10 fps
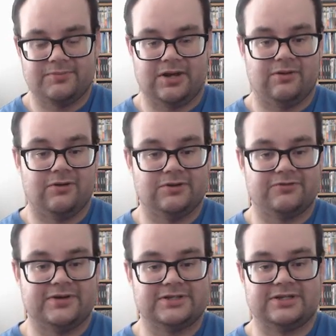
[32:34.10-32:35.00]
But I'll
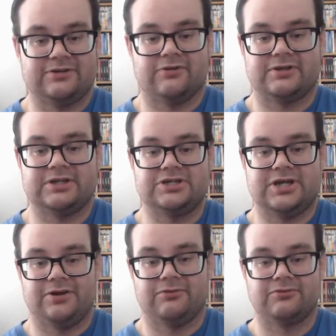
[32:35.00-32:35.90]
always face in the dark and the
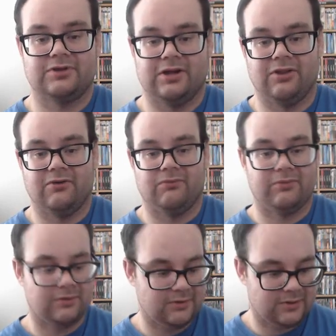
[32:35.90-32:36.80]
shadows
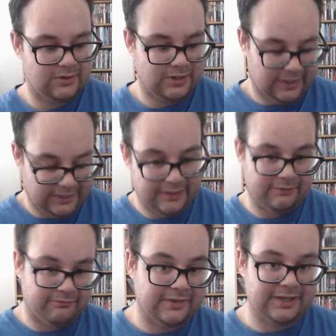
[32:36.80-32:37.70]
alone. And
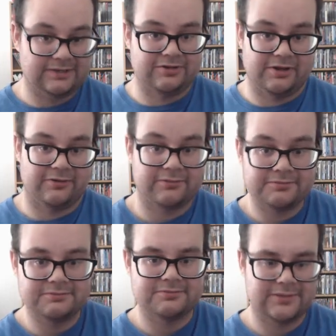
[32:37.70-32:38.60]
then it ends there.
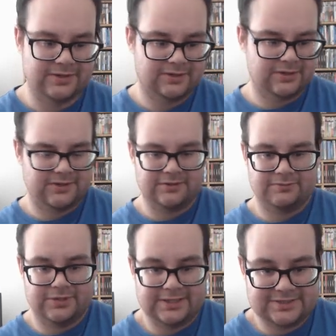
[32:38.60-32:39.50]

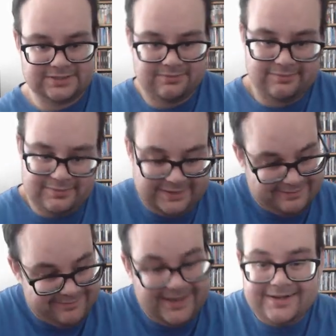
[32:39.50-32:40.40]
But that's,
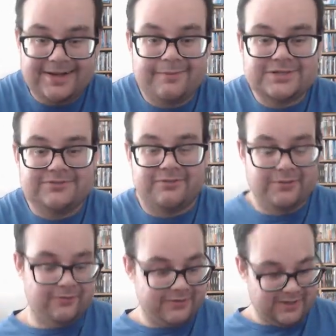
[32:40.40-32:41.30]
not much of a
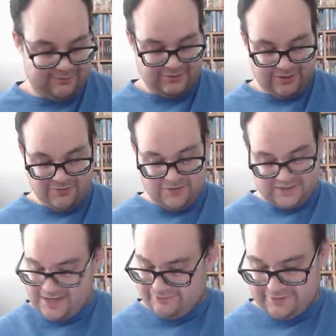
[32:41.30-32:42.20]
movie. I'm sorry,
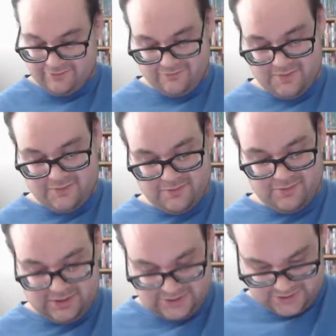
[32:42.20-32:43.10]
folks, I really don't remember
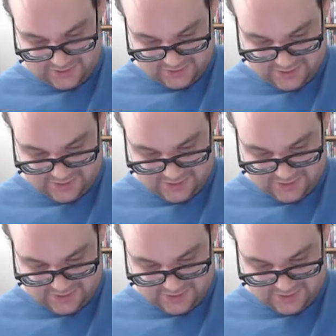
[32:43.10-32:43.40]
much